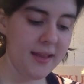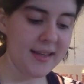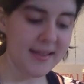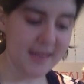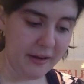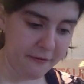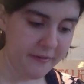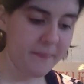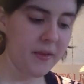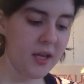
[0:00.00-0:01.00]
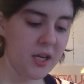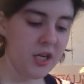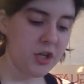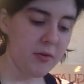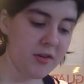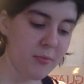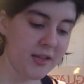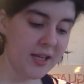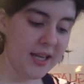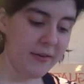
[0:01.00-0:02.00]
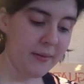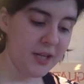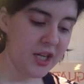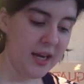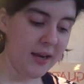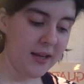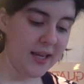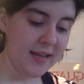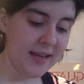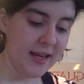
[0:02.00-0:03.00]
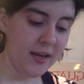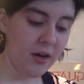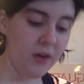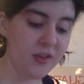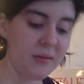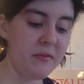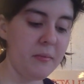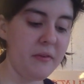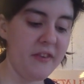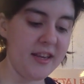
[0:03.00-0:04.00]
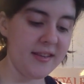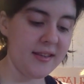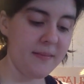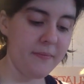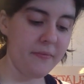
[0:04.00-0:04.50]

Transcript: That is enough. She rose briskly from her chair, and the anxiety all swept from her face.